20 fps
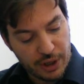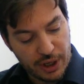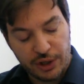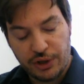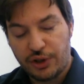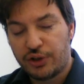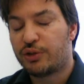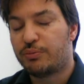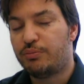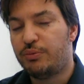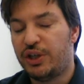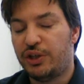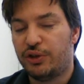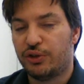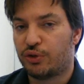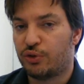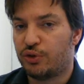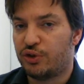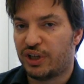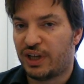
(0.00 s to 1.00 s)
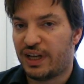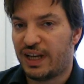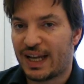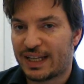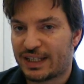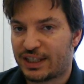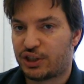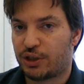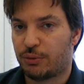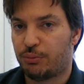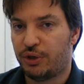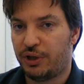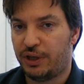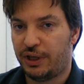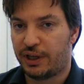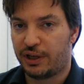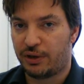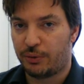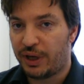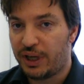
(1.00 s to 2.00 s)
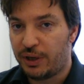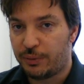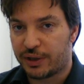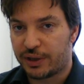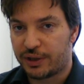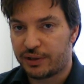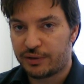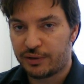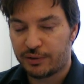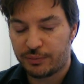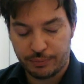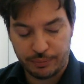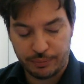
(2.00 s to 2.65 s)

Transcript: It doesn't mean you're going to let somebody get away with it,